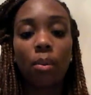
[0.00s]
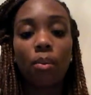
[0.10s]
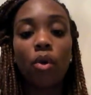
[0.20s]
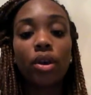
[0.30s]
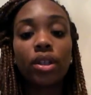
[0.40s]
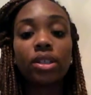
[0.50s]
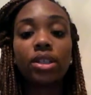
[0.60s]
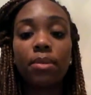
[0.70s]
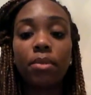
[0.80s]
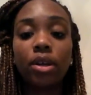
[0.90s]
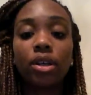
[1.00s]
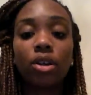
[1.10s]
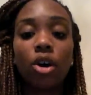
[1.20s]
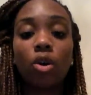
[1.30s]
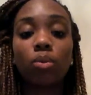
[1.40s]
More than 10 million
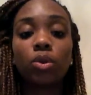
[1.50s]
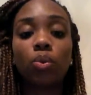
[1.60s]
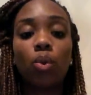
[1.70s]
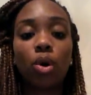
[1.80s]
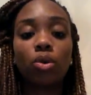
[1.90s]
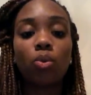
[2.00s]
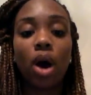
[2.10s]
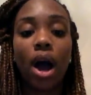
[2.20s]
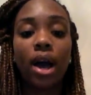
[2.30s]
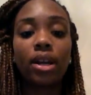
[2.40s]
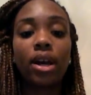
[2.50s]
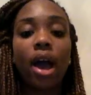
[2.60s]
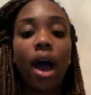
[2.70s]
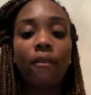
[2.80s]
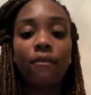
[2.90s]
homes worldwide
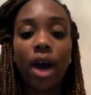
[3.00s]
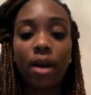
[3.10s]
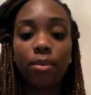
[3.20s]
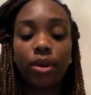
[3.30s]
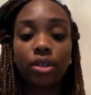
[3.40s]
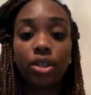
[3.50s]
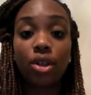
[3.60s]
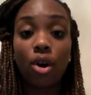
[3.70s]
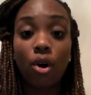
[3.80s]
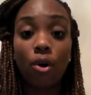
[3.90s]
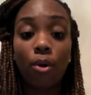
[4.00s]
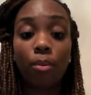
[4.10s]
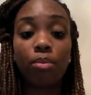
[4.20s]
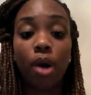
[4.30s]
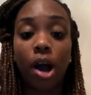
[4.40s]
have fiber to the
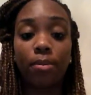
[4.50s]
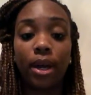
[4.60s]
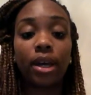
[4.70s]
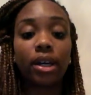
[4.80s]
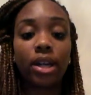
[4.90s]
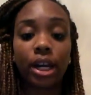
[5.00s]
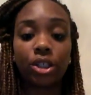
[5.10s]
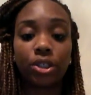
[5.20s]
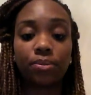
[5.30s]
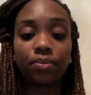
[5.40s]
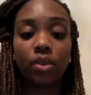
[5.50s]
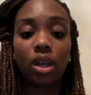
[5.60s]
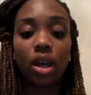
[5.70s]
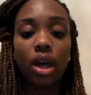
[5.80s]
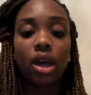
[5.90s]
home broadband connection.
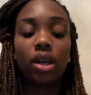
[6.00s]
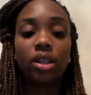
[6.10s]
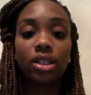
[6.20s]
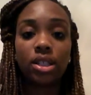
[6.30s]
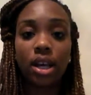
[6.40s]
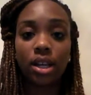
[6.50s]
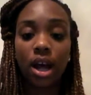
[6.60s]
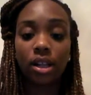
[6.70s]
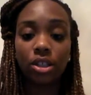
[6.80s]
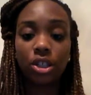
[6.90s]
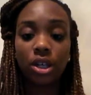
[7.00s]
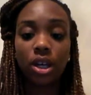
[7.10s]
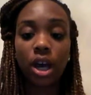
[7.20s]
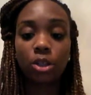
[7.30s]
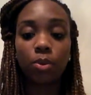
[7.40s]
This technology
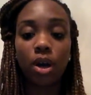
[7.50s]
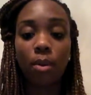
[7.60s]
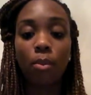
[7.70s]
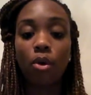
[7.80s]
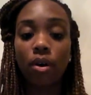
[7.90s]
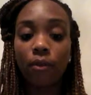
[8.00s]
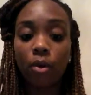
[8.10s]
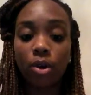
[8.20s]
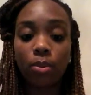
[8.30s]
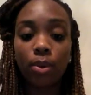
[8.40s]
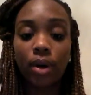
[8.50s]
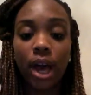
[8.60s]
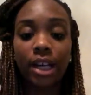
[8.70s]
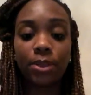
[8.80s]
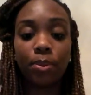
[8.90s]
has become more affordable
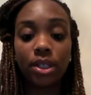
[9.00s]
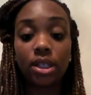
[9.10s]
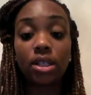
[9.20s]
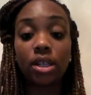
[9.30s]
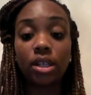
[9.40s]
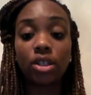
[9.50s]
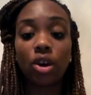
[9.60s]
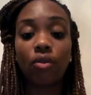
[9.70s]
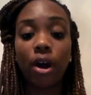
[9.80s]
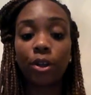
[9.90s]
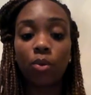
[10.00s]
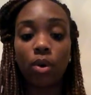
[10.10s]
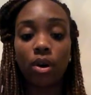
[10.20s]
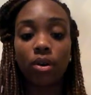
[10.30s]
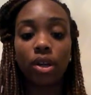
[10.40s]
as businesses around the
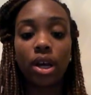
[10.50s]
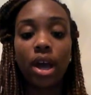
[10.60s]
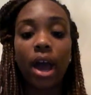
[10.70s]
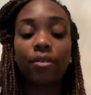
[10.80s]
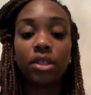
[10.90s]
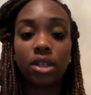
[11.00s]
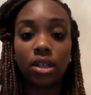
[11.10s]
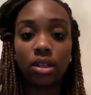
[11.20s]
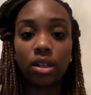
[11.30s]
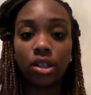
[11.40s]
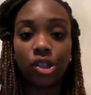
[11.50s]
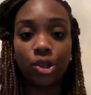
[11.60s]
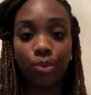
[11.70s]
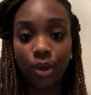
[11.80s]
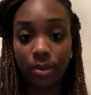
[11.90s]
world have seen the
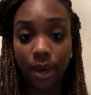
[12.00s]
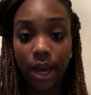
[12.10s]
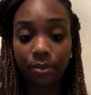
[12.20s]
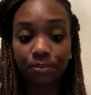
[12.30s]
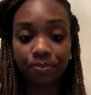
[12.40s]
consumer demand.